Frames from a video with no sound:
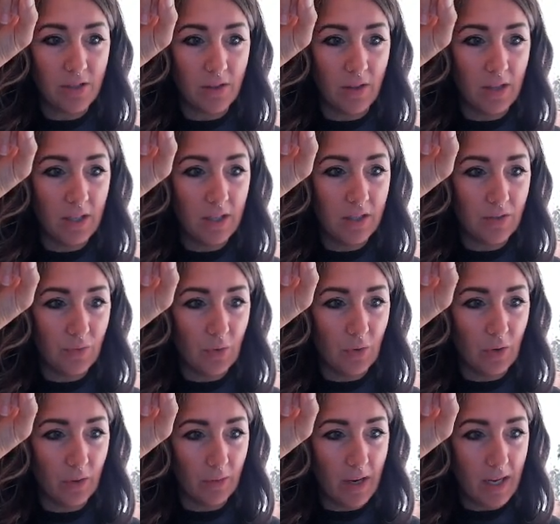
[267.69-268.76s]
So these
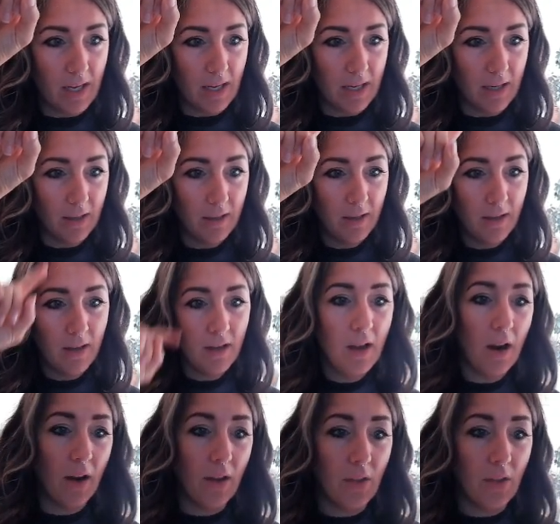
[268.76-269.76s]
4 right here are